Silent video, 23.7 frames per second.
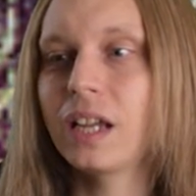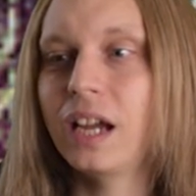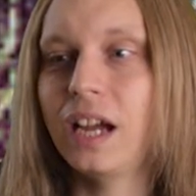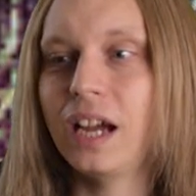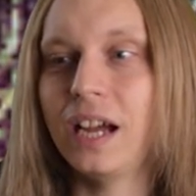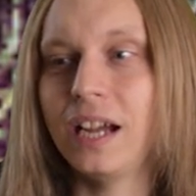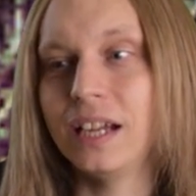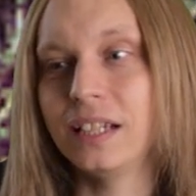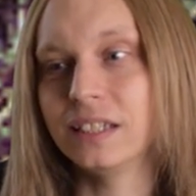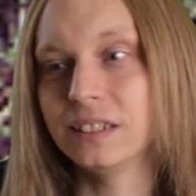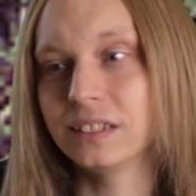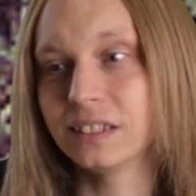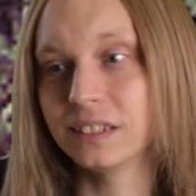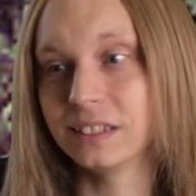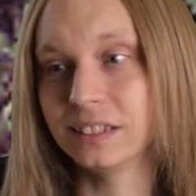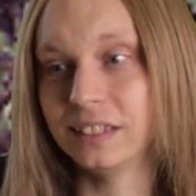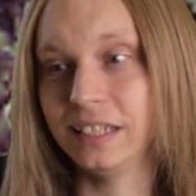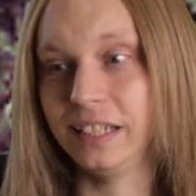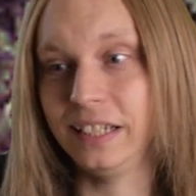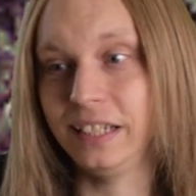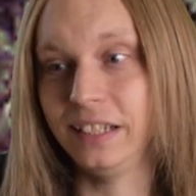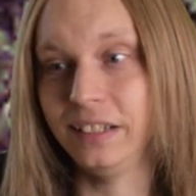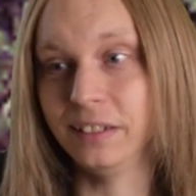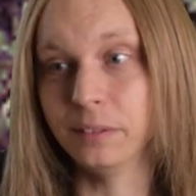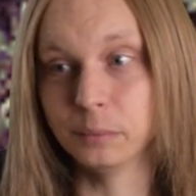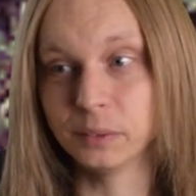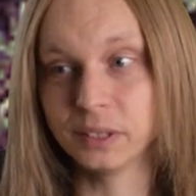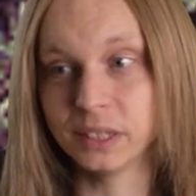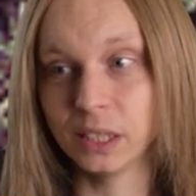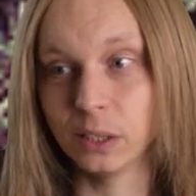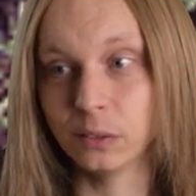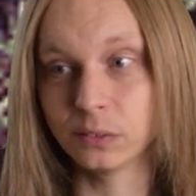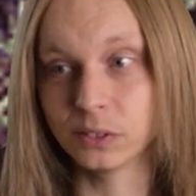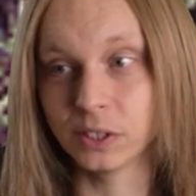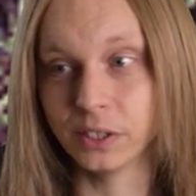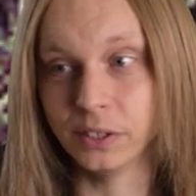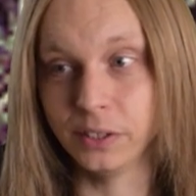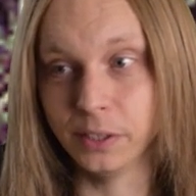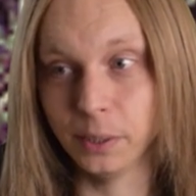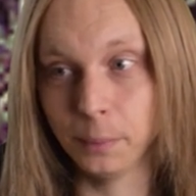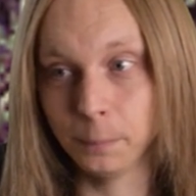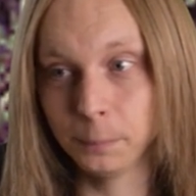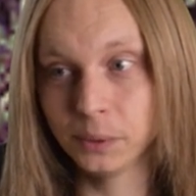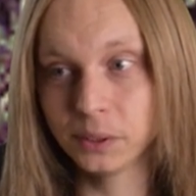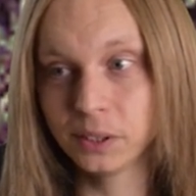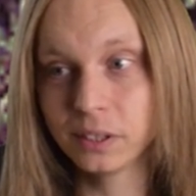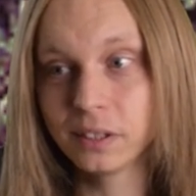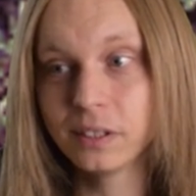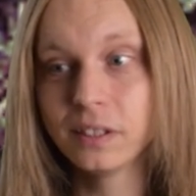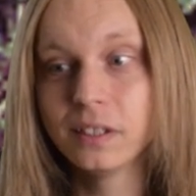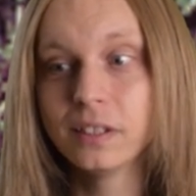and they themselves are numbered,